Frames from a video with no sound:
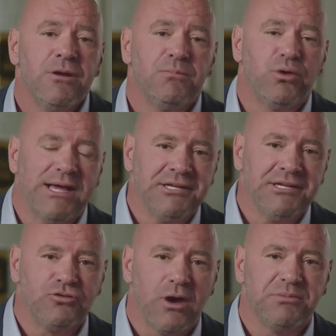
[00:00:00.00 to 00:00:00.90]

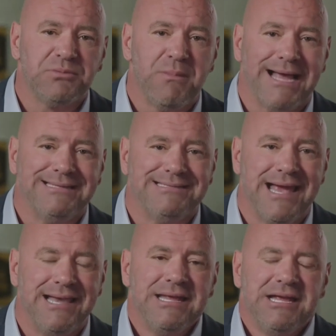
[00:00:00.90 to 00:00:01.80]
President Trump's
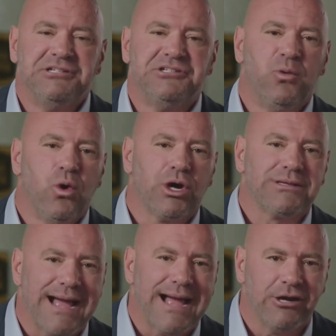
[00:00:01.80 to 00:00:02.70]
mindset is to work
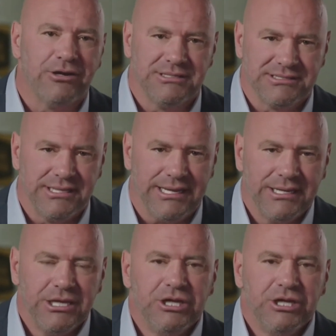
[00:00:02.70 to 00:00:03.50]
tirelessly